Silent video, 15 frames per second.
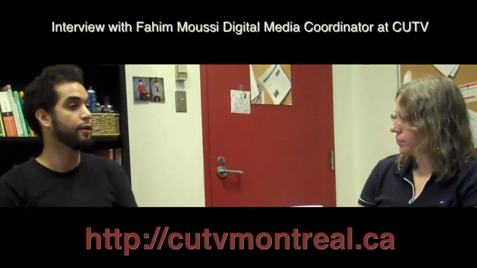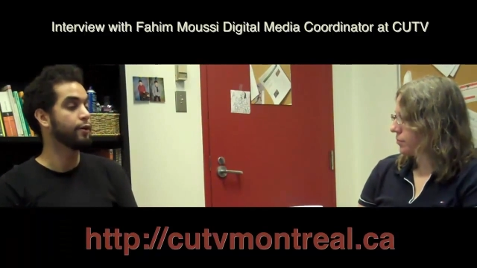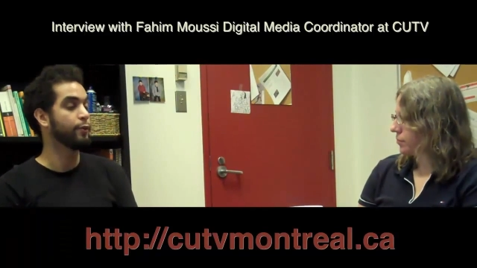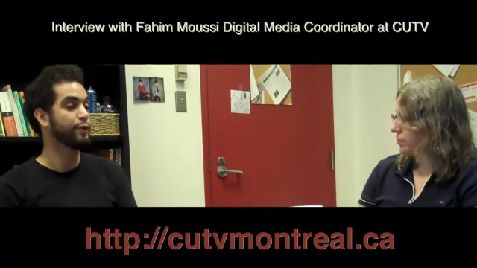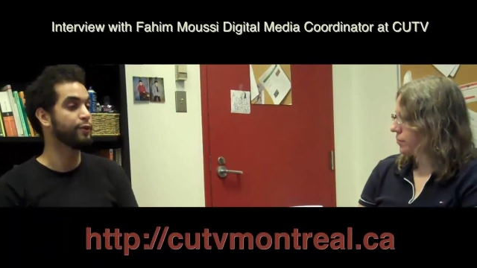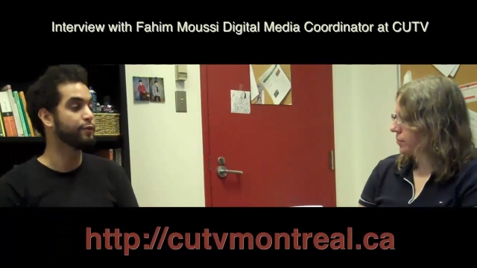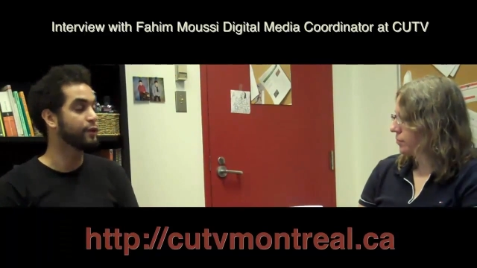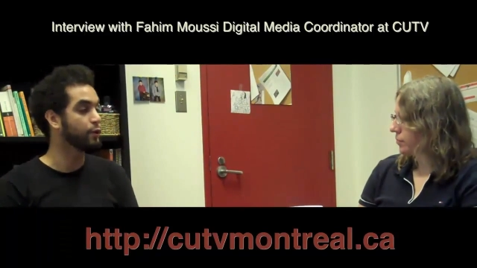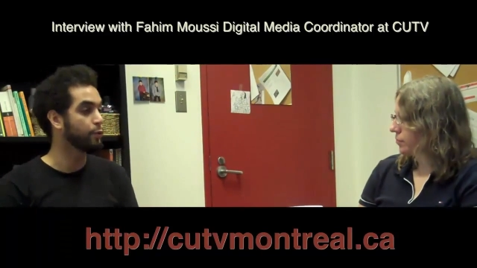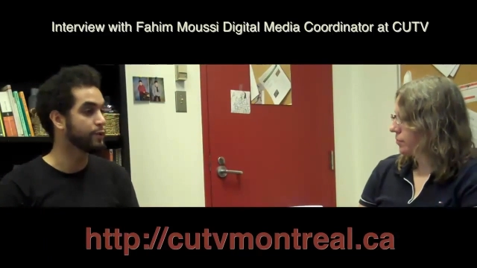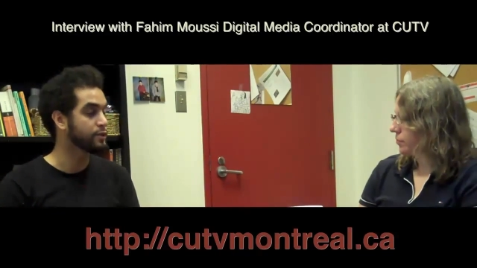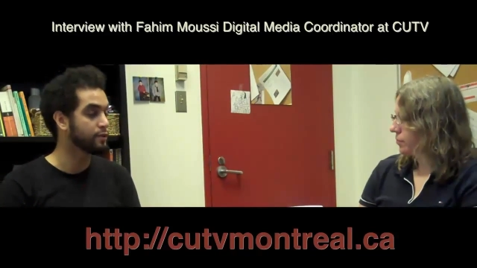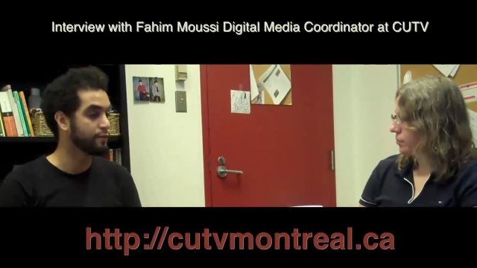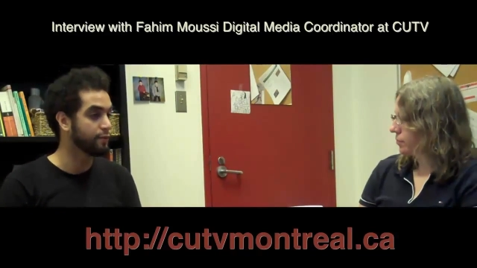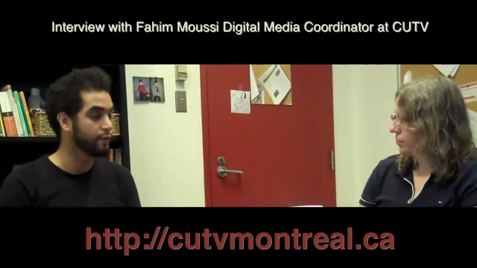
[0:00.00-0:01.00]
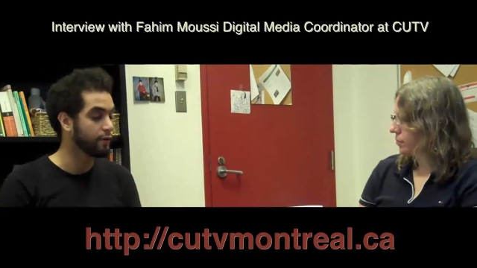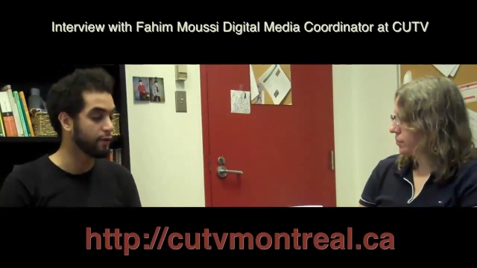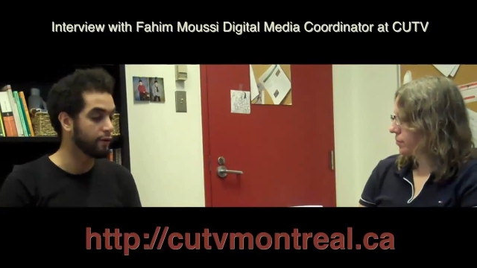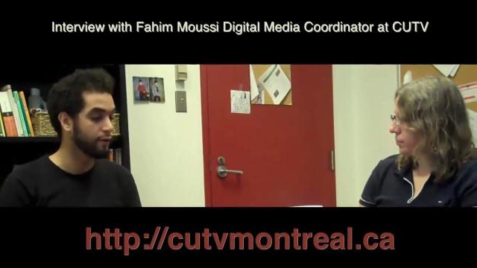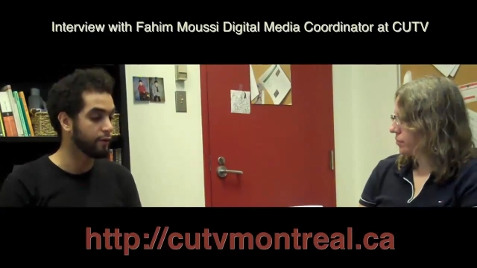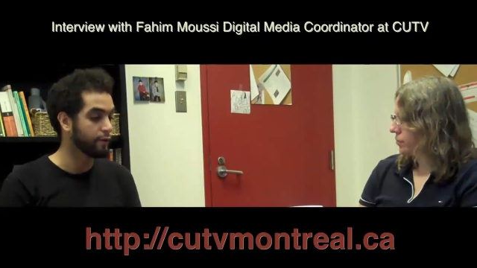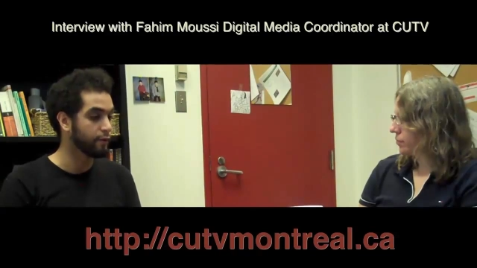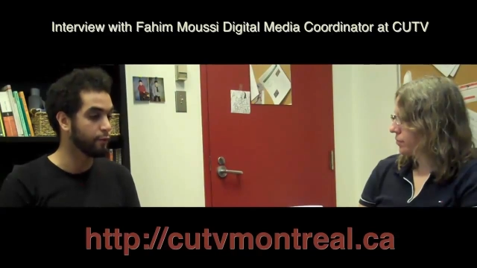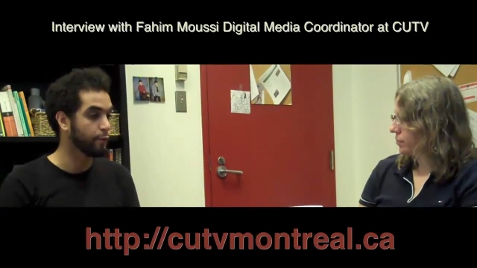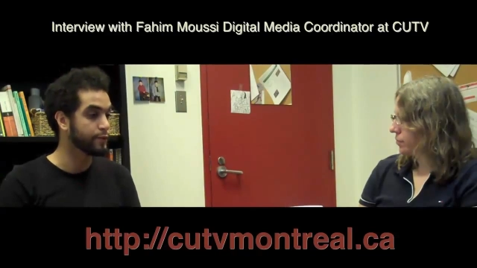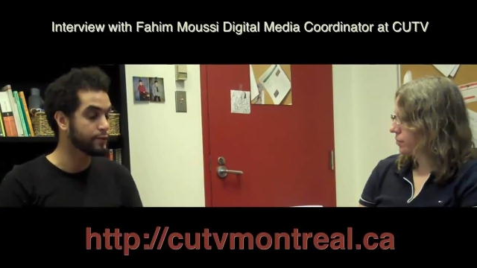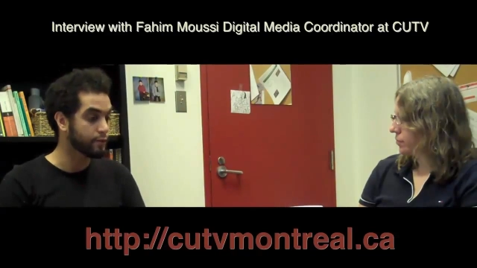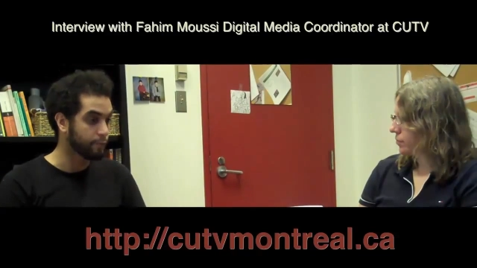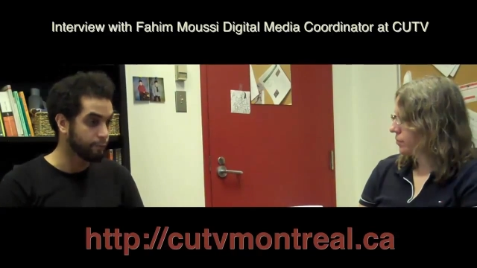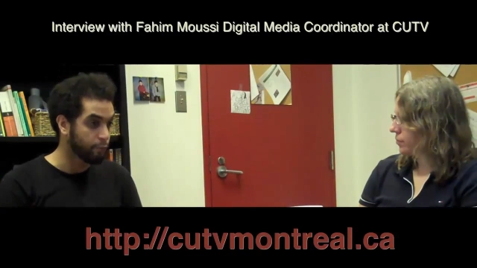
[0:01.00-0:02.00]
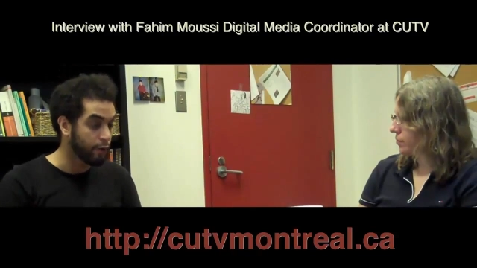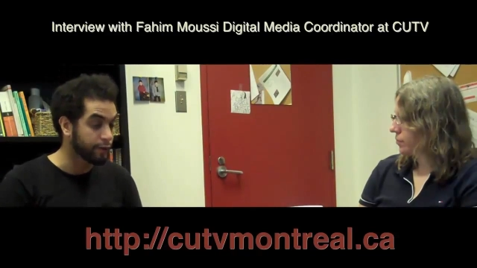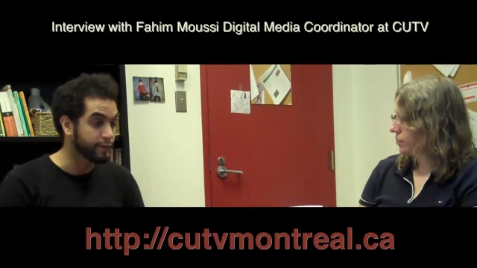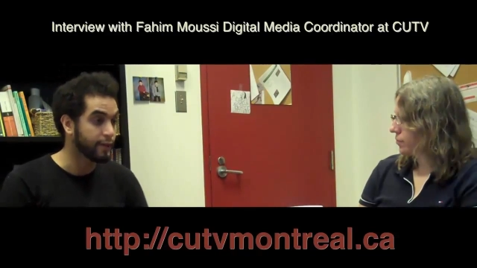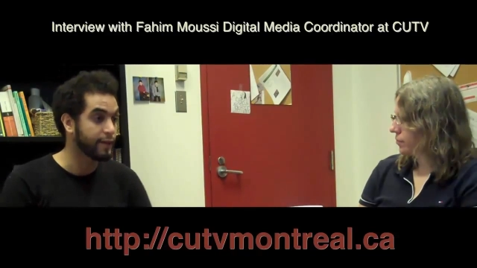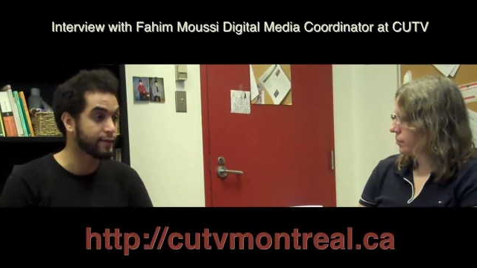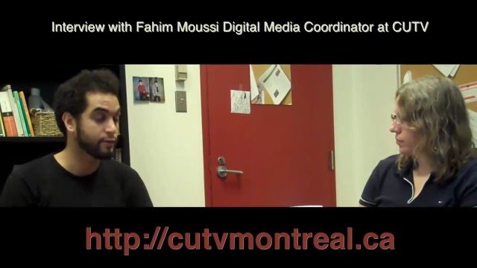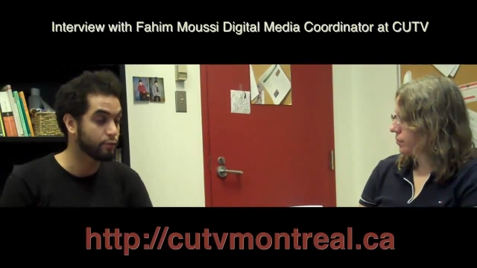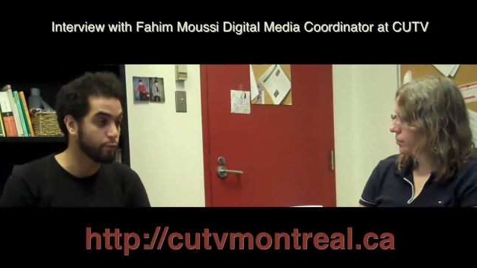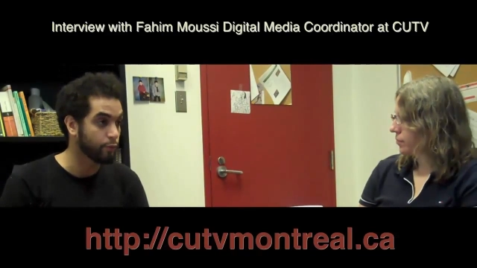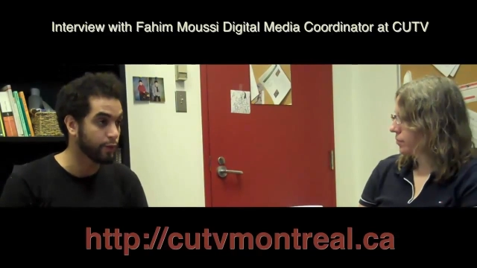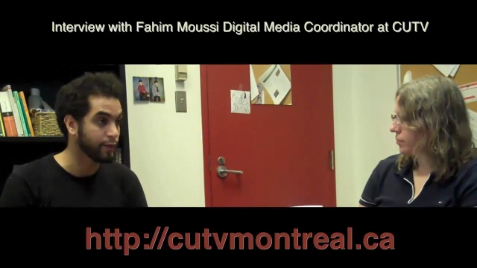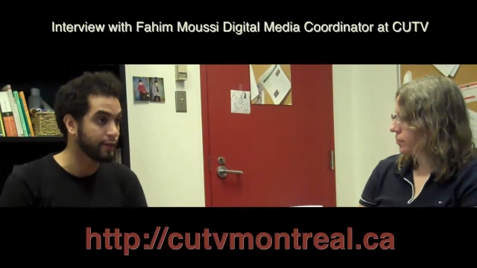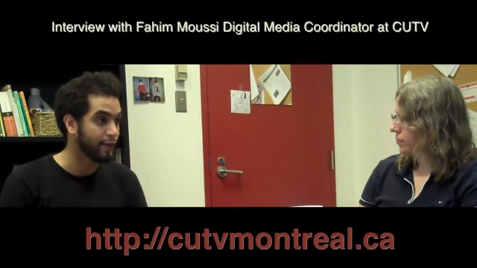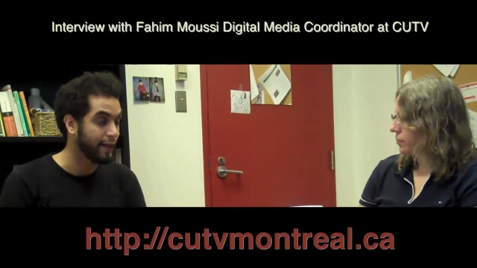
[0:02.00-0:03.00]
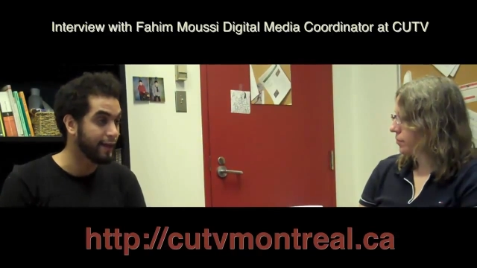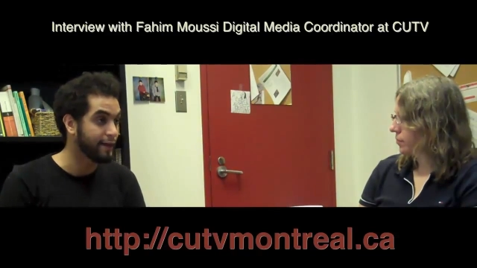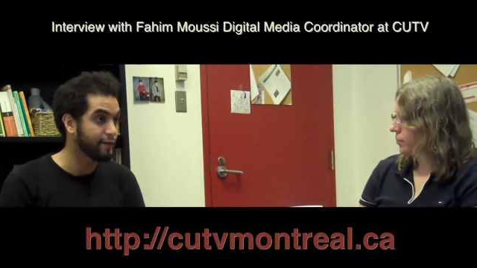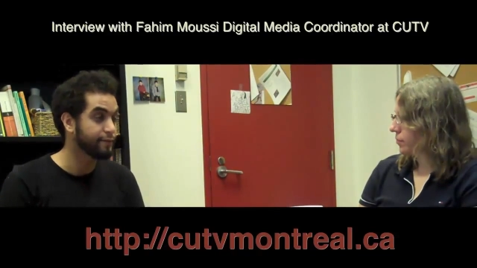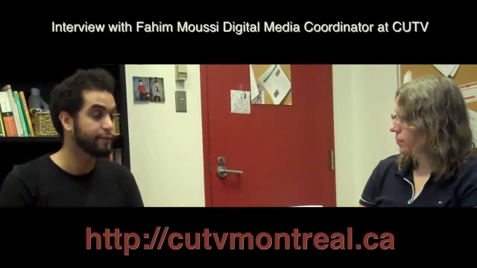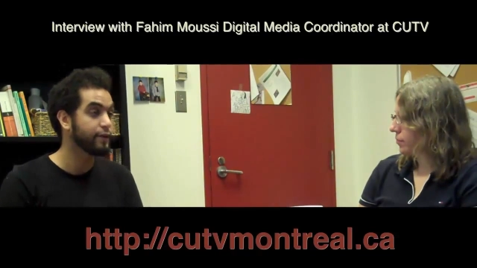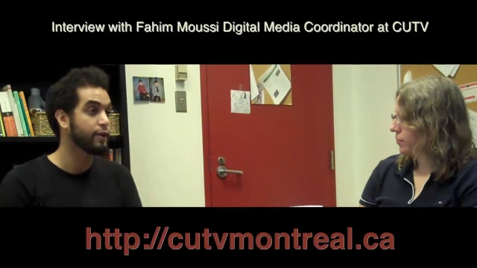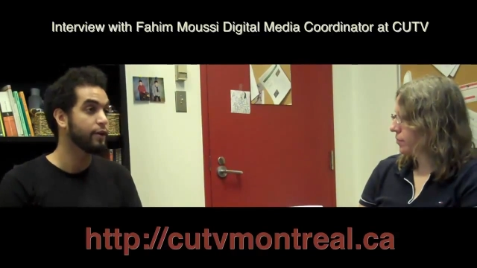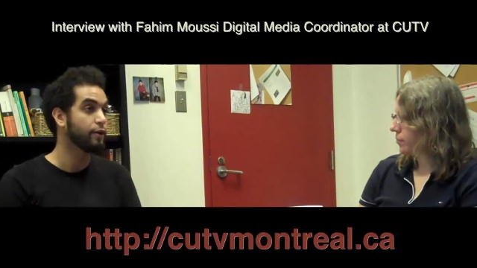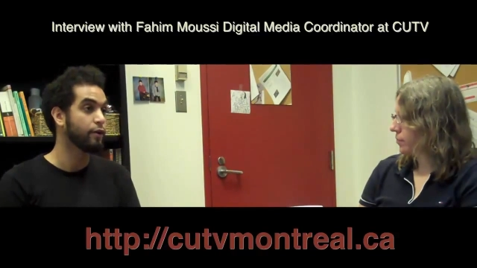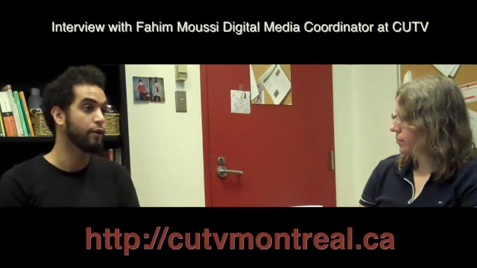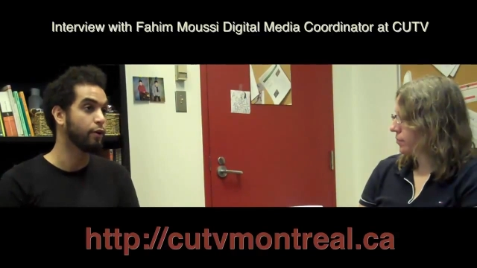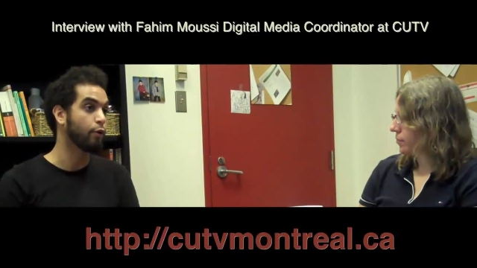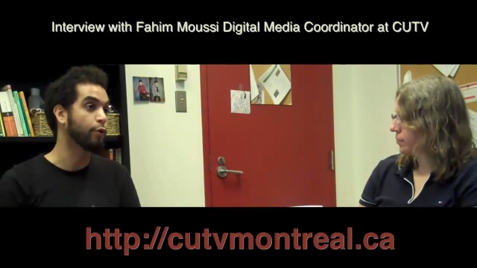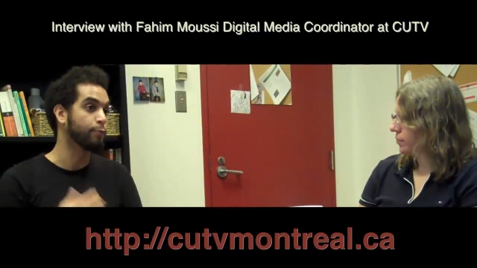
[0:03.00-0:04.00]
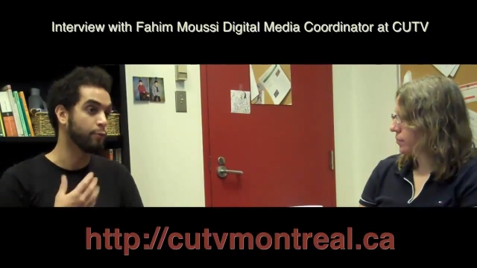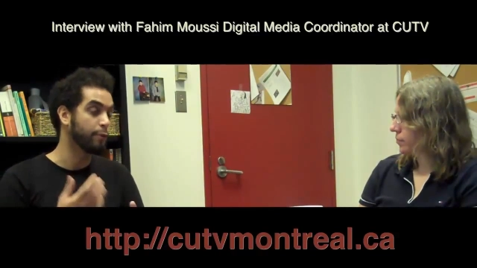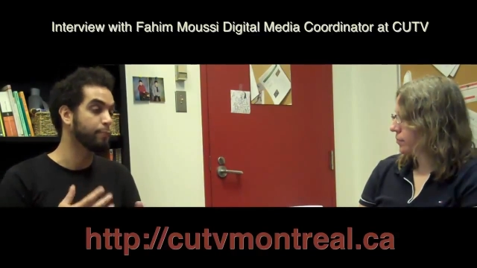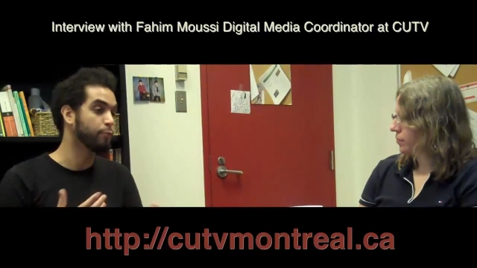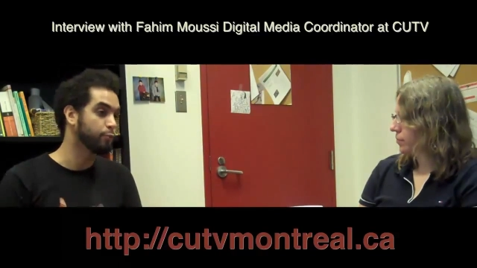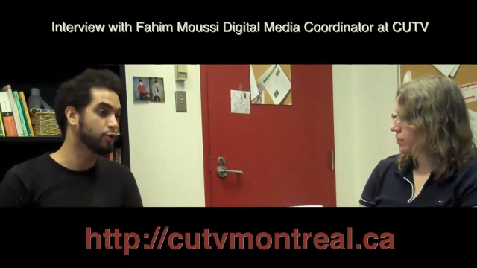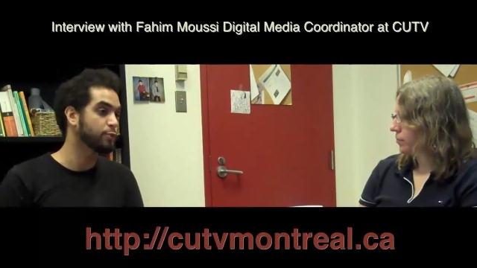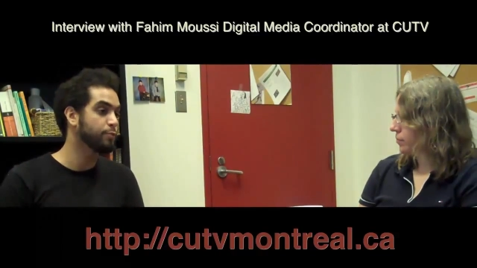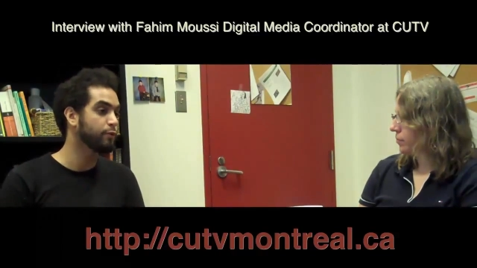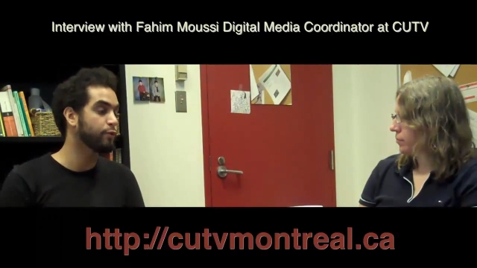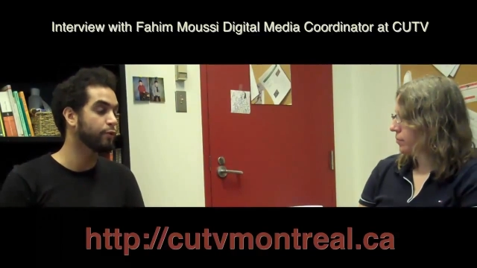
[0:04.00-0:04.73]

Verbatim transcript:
Speaker 1: Uh, when the video, once the uh, once the broadcast went live, uh, or just